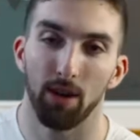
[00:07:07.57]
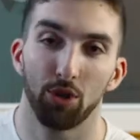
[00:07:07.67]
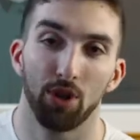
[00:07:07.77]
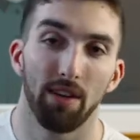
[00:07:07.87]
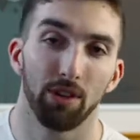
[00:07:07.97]

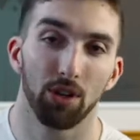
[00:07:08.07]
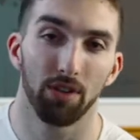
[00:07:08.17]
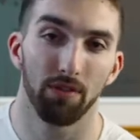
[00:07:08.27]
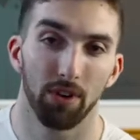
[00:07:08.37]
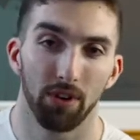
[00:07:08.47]
travel
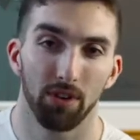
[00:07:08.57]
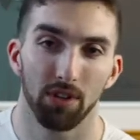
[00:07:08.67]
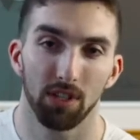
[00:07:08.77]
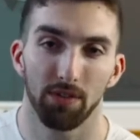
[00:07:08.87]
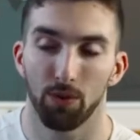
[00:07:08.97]

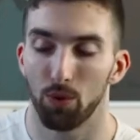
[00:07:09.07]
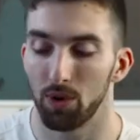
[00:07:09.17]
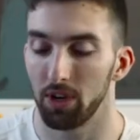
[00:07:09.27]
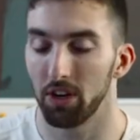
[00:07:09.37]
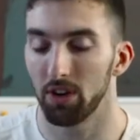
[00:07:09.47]
converters
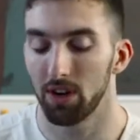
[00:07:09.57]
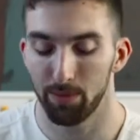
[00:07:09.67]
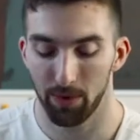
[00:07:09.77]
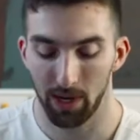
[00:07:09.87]
for Europe.